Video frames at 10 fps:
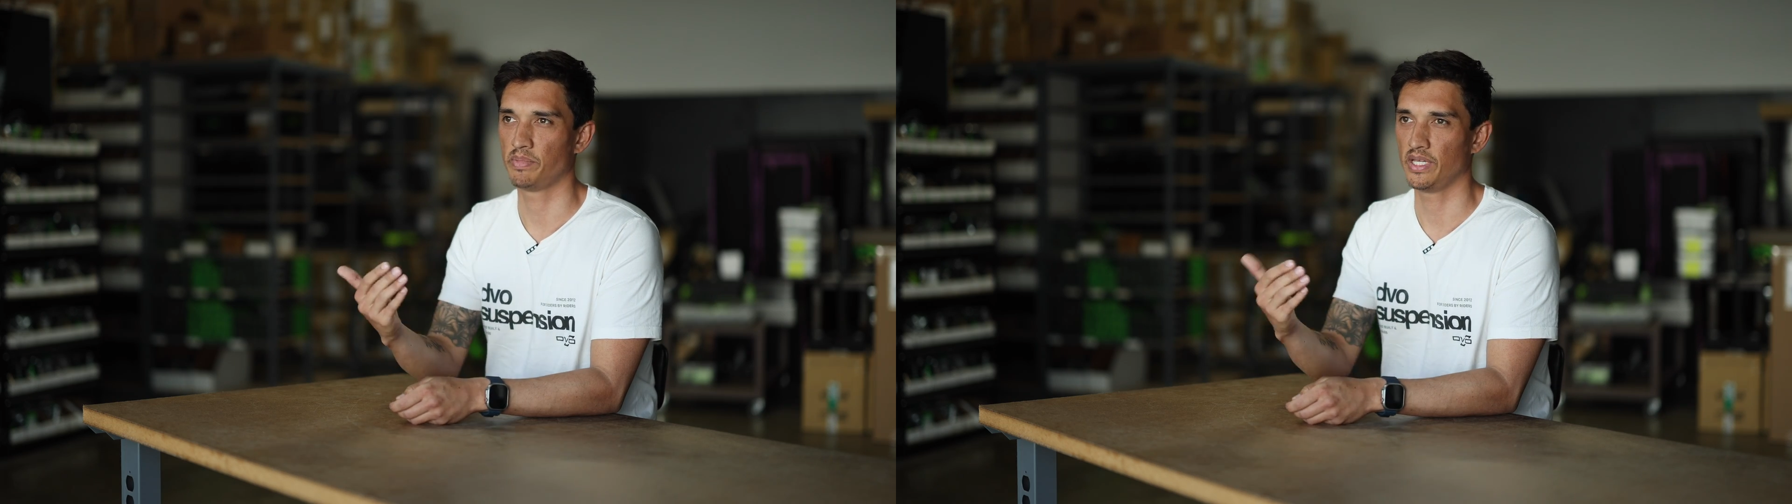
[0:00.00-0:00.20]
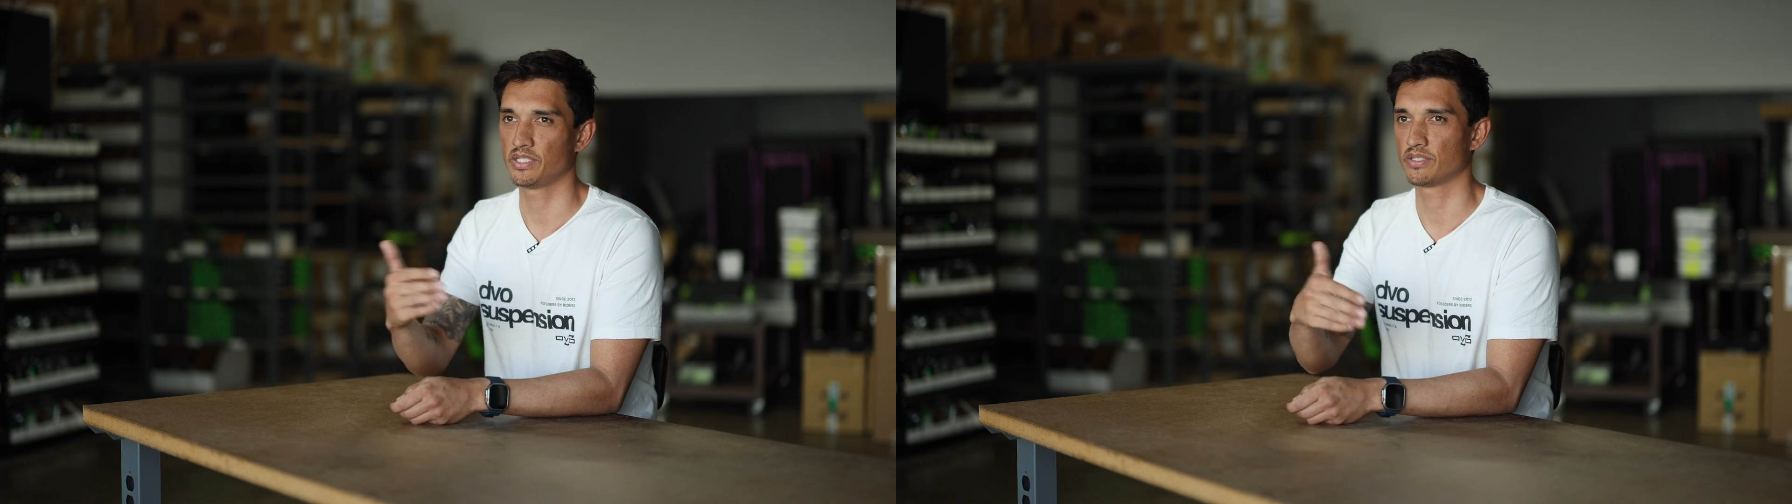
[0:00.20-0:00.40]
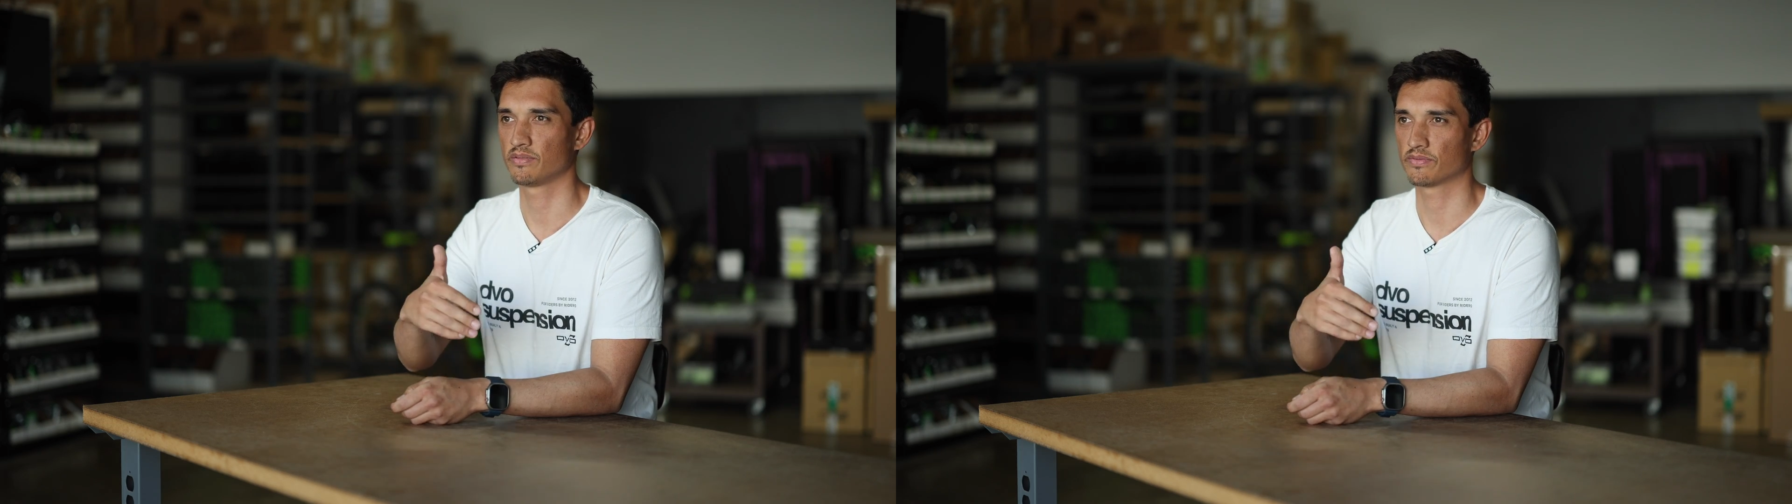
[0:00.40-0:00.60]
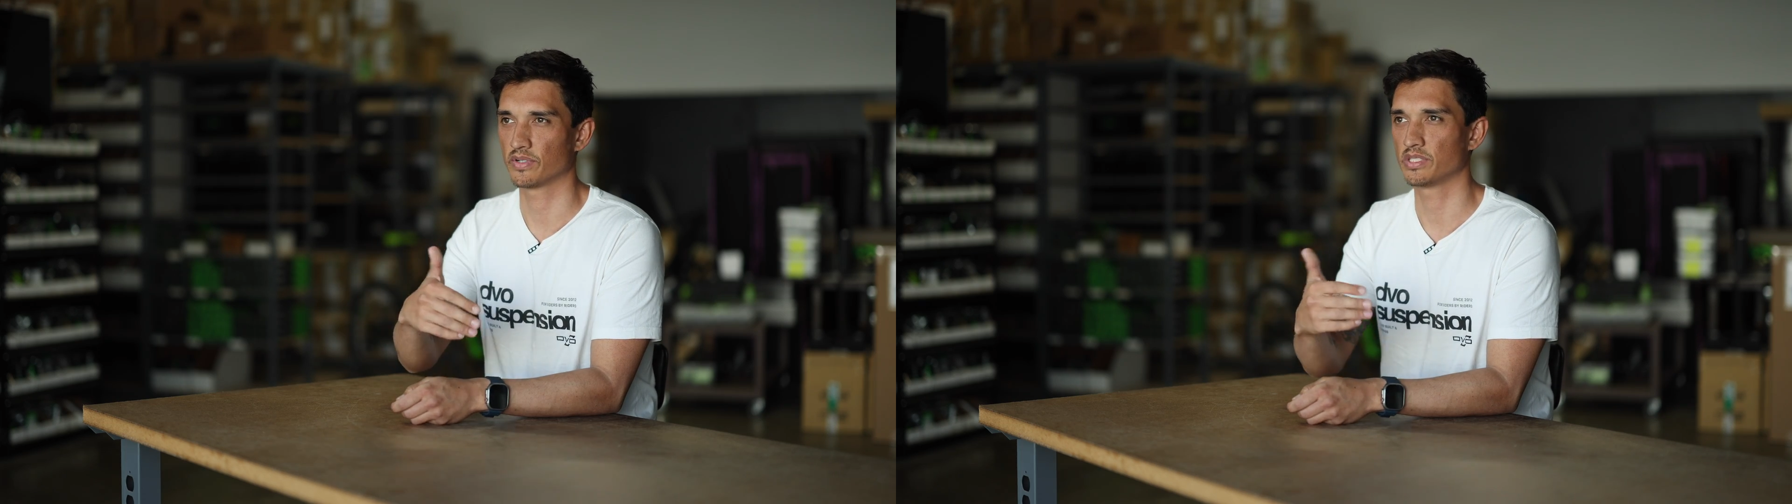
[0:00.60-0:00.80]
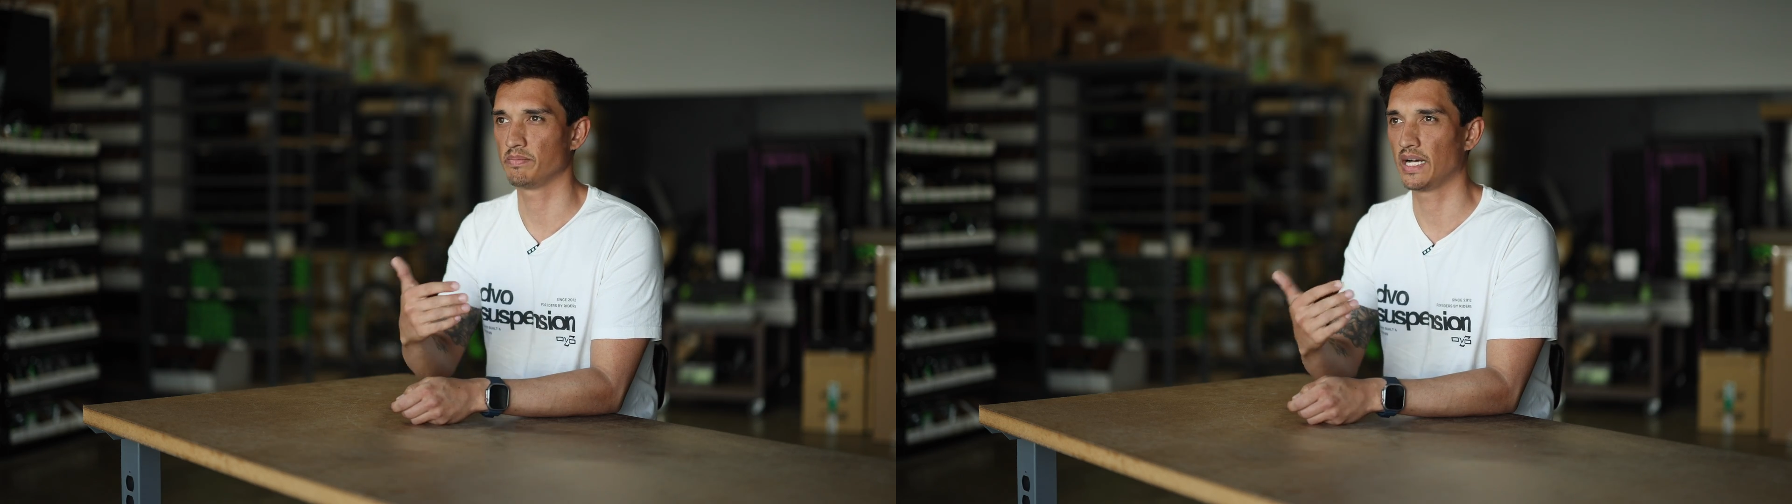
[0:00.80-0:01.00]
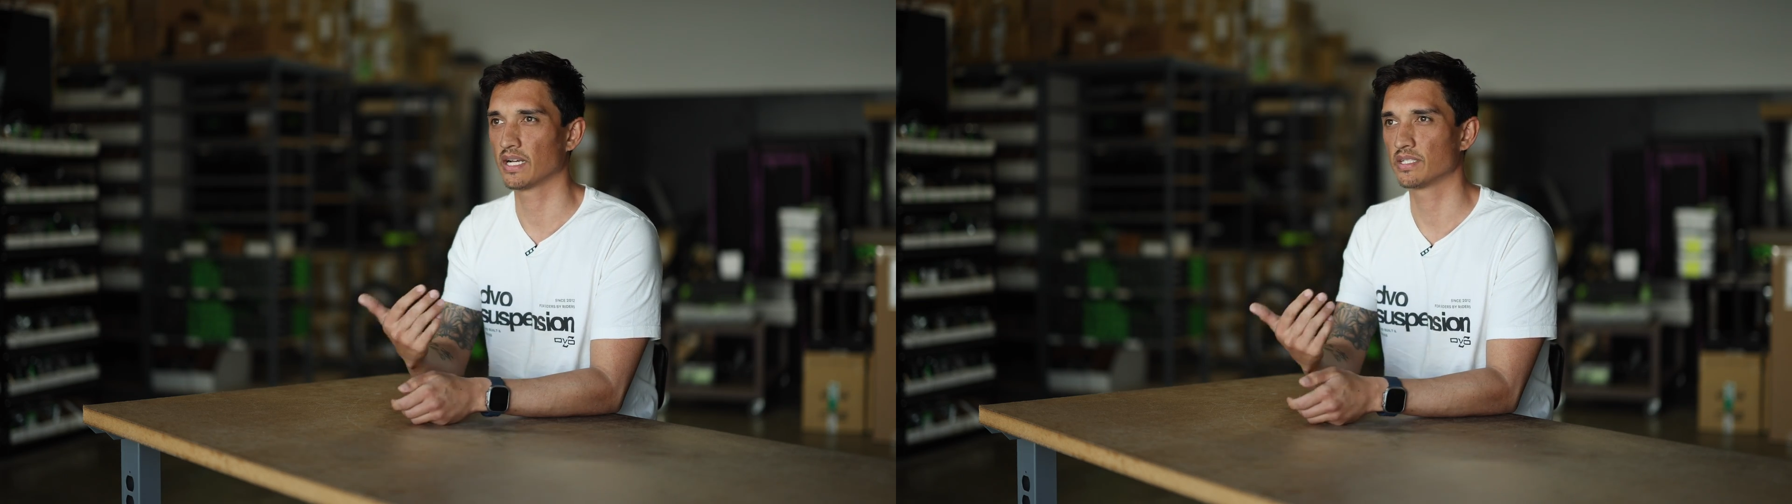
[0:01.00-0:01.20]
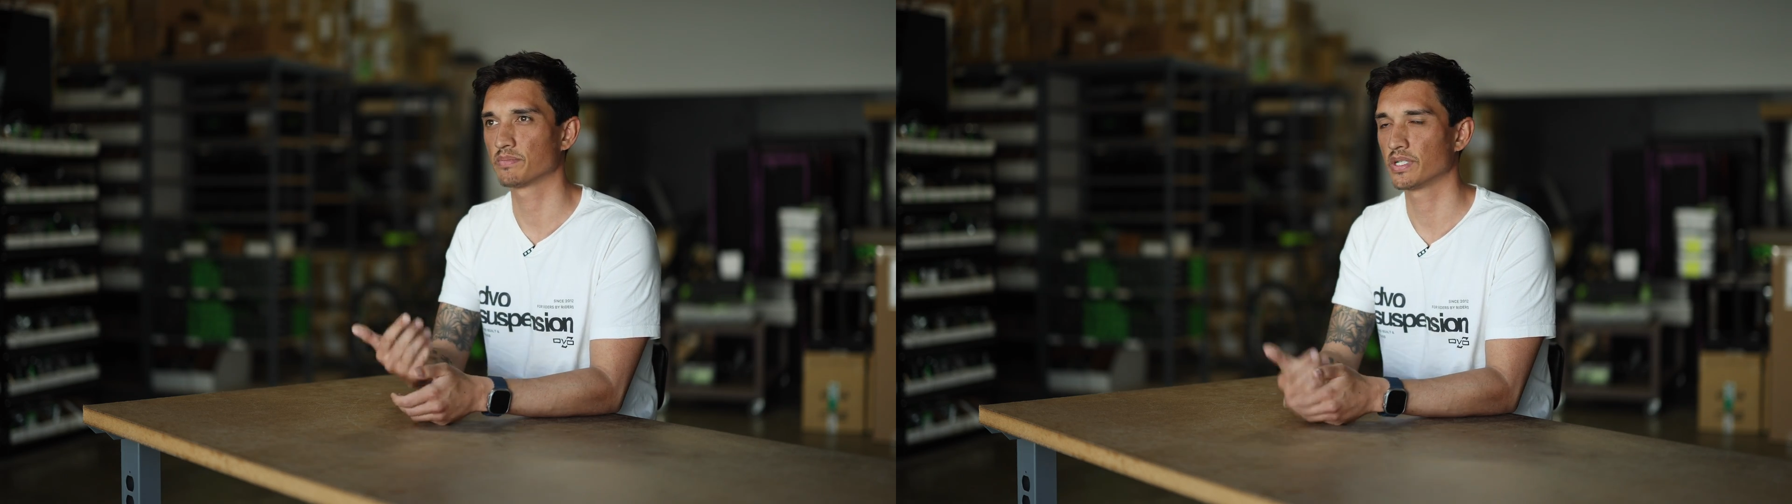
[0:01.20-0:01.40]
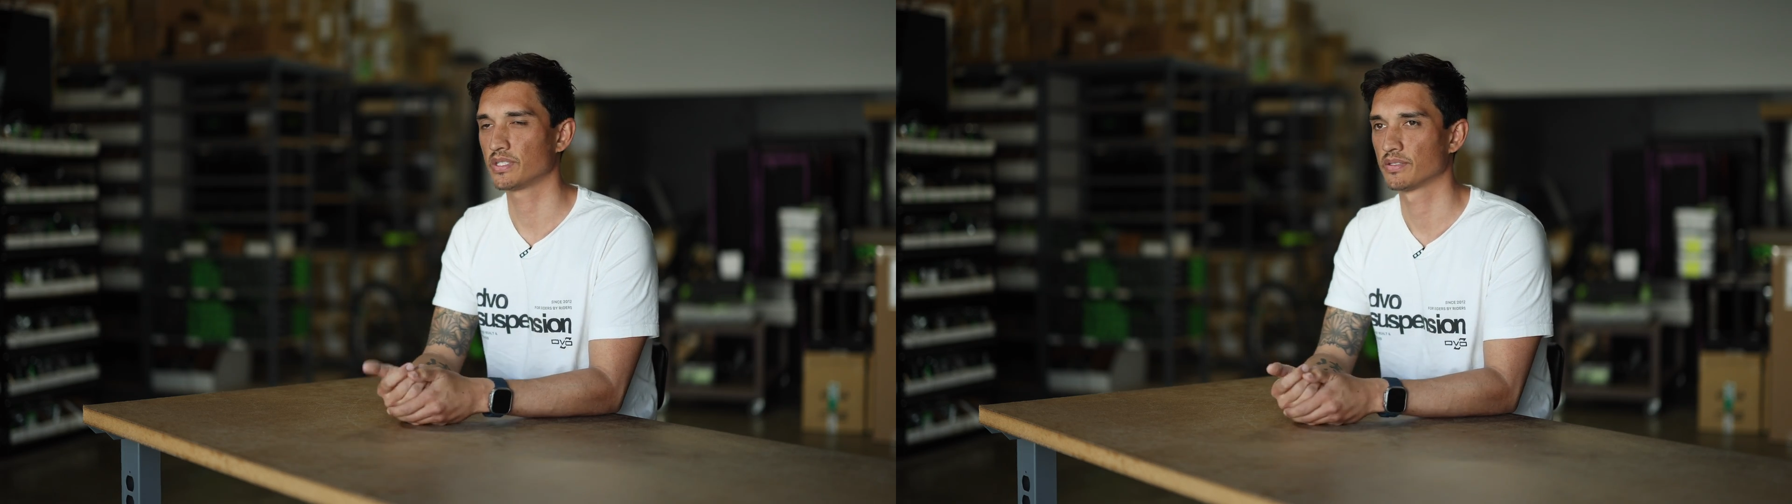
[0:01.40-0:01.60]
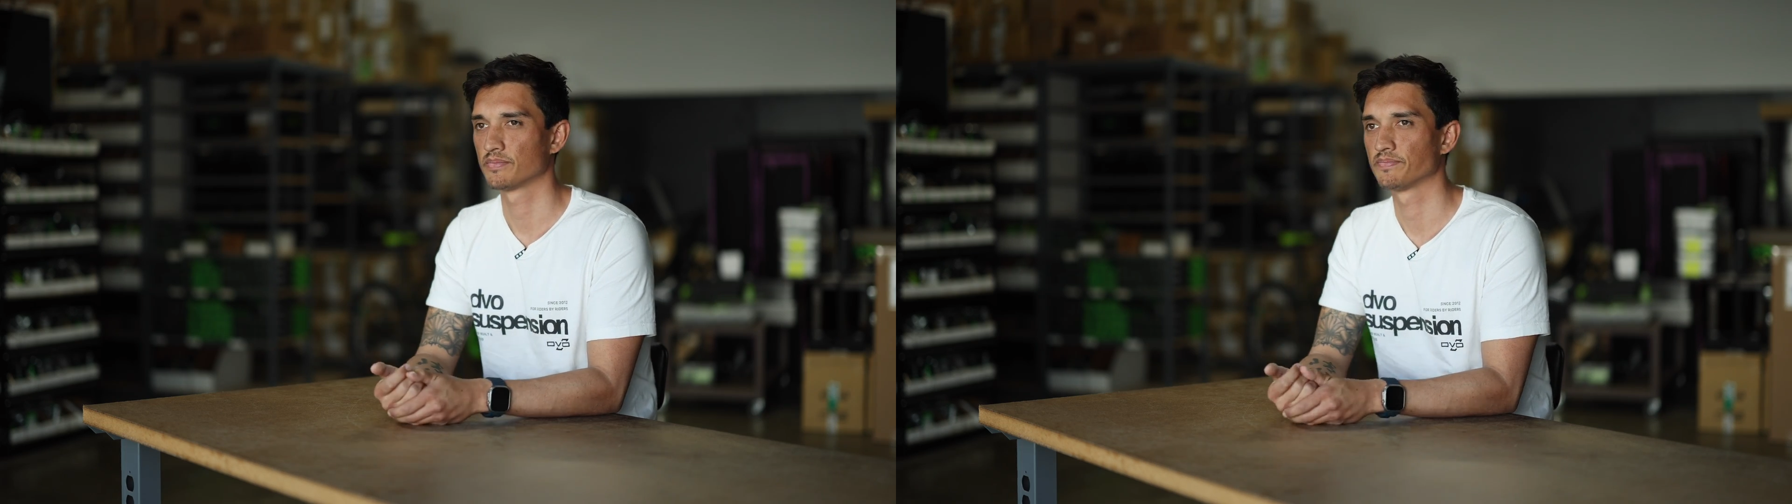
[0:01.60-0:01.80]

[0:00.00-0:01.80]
pitch front to back as much.